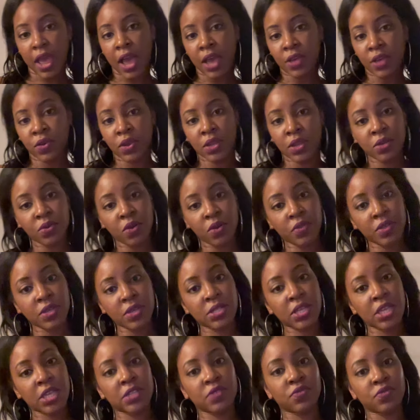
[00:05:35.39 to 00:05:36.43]
you can do all these
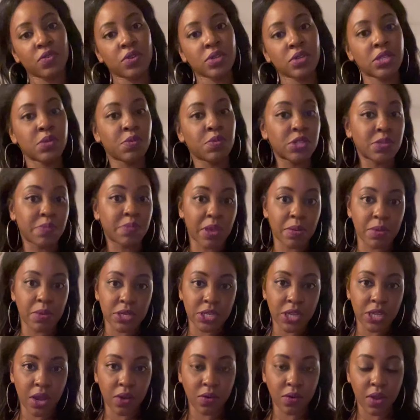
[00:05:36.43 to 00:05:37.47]
things for someone's baby shower,